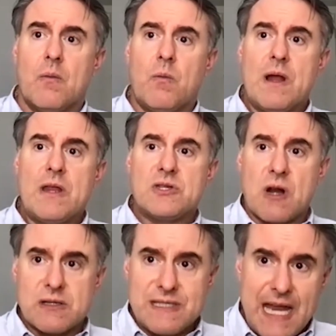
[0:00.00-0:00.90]
when you
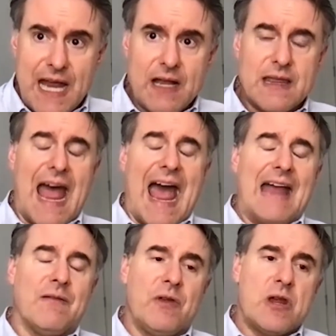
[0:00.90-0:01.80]
start seeing
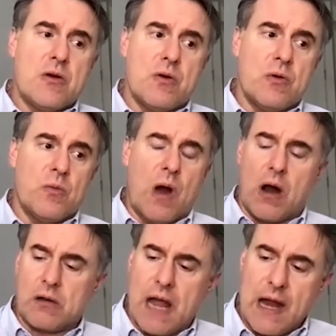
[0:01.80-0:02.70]
that view where our
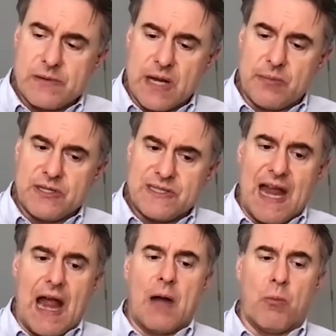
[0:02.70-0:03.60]
client was able to
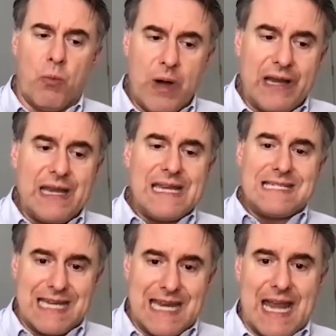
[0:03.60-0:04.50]
say, I really
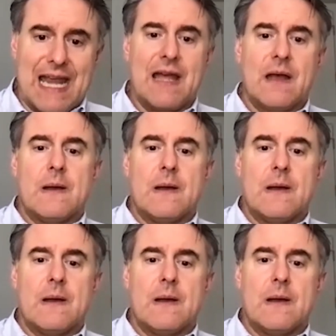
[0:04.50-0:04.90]
see